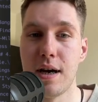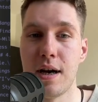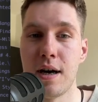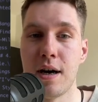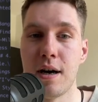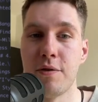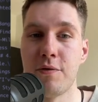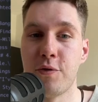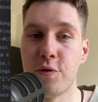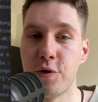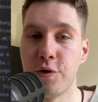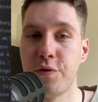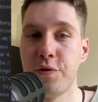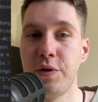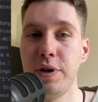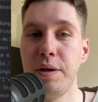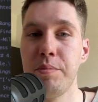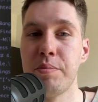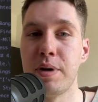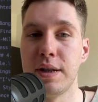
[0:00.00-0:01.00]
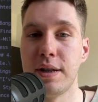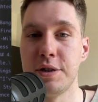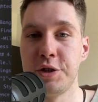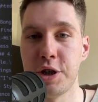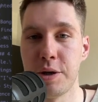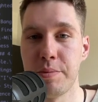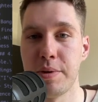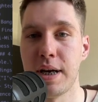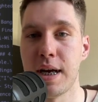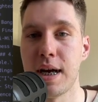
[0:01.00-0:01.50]
for free. But
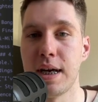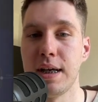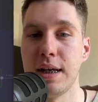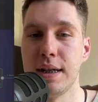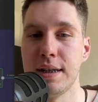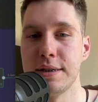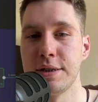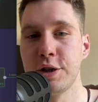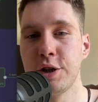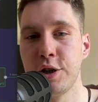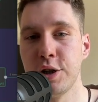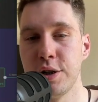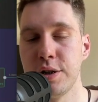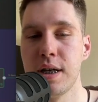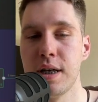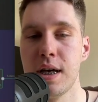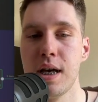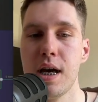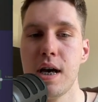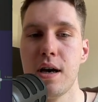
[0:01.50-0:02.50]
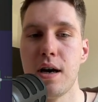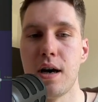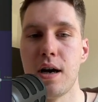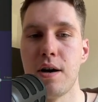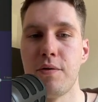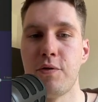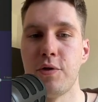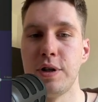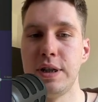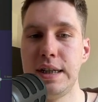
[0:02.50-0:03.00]
Gemini is good
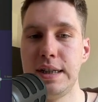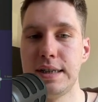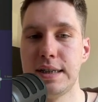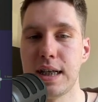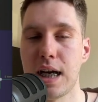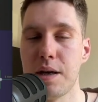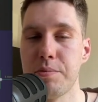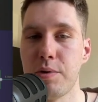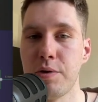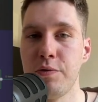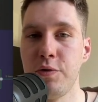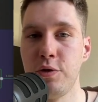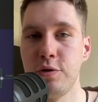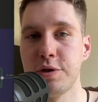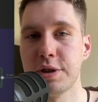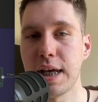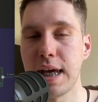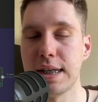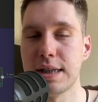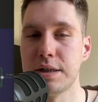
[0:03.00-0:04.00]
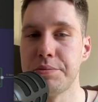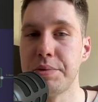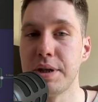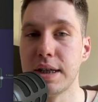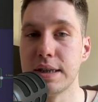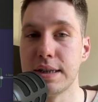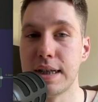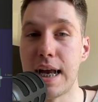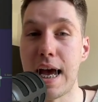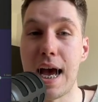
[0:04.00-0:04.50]
for these type of use cases
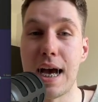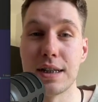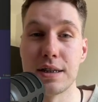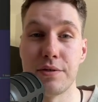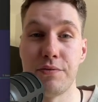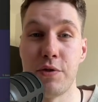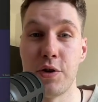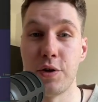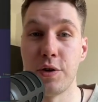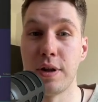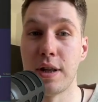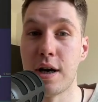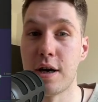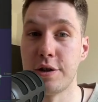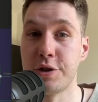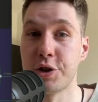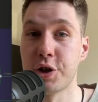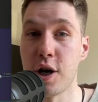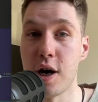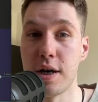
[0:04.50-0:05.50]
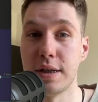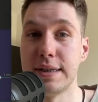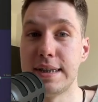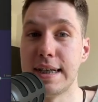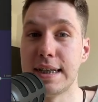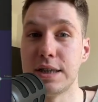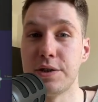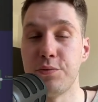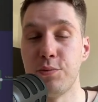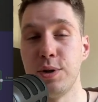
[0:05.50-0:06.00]
because it has a very large
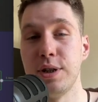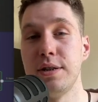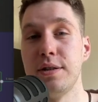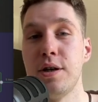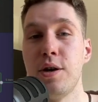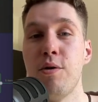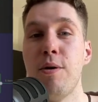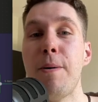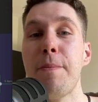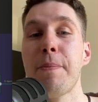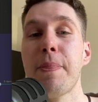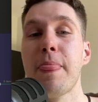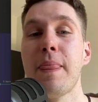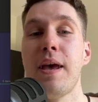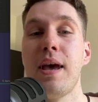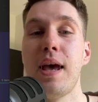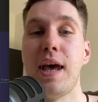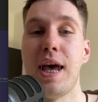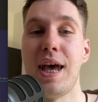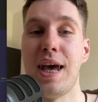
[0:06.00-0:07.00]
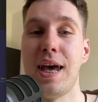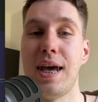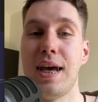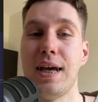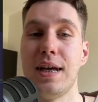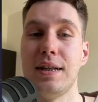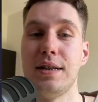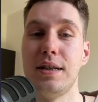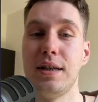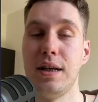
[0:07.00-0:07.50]
context window.
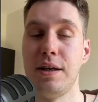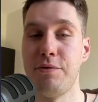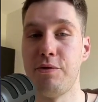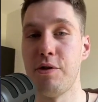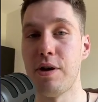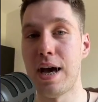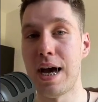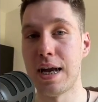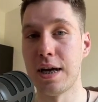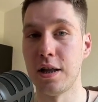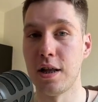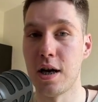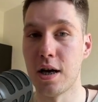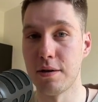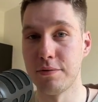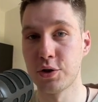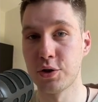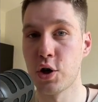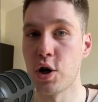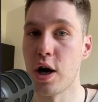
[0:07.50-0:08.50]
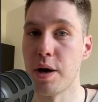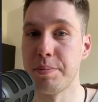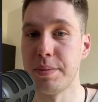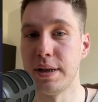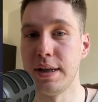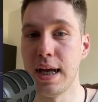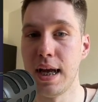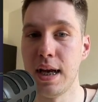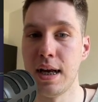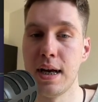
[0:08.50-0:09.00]
And if you add a lot of script
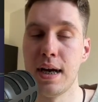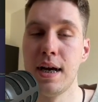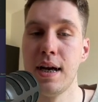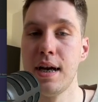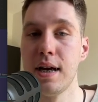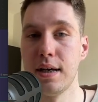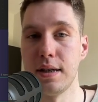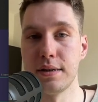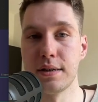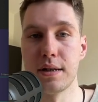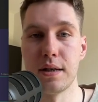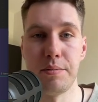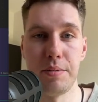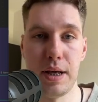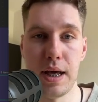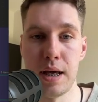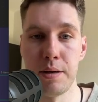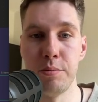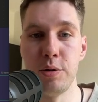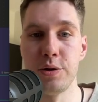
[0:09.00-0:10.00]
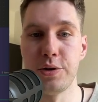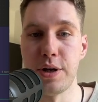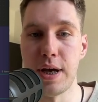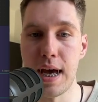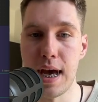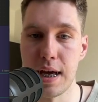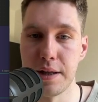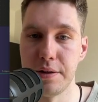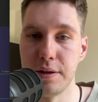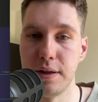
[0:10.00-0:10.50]
data, it's going to be able to
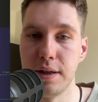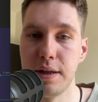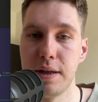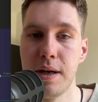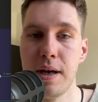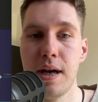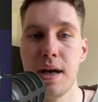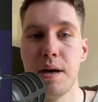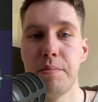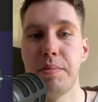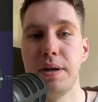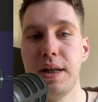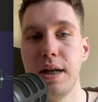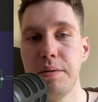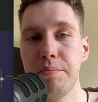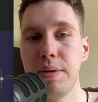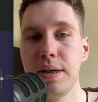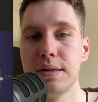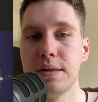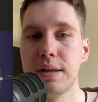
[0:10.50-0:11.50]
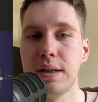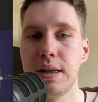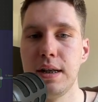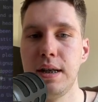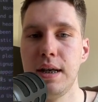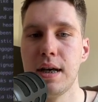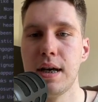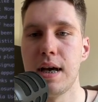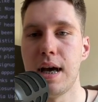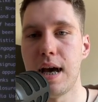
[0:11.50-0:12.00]
handle it. But then
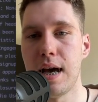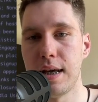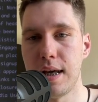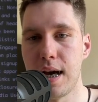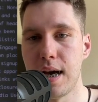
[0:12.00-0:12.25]
basically AI